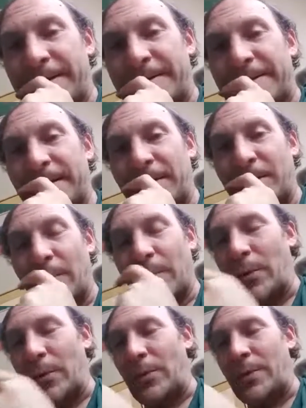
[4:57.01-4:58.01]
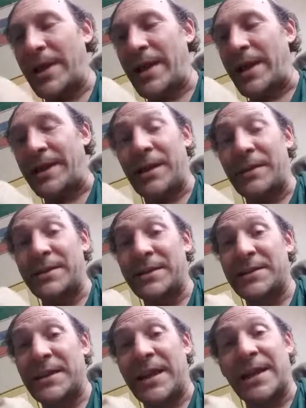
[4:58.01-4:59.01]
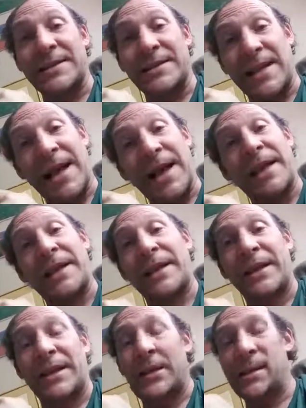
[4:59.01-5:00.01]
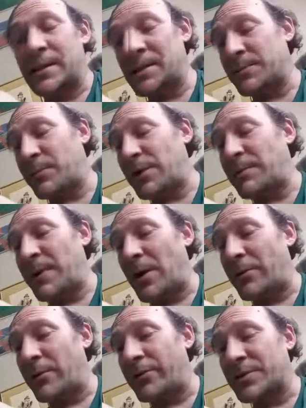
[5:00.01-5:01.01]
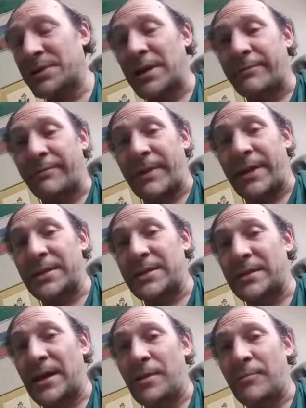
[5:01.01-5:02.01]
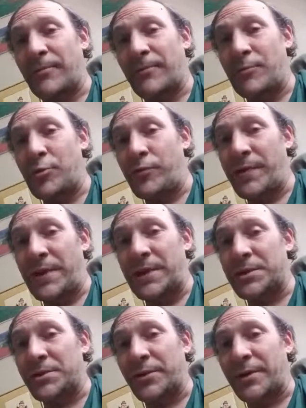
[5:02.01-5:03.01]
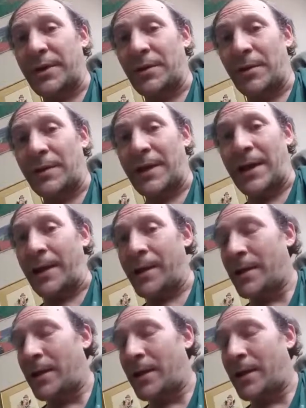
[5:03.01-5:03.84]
So, yeah, now Disney has that. That's pretty powerful stuff, man. That's a lot of movie history and all that.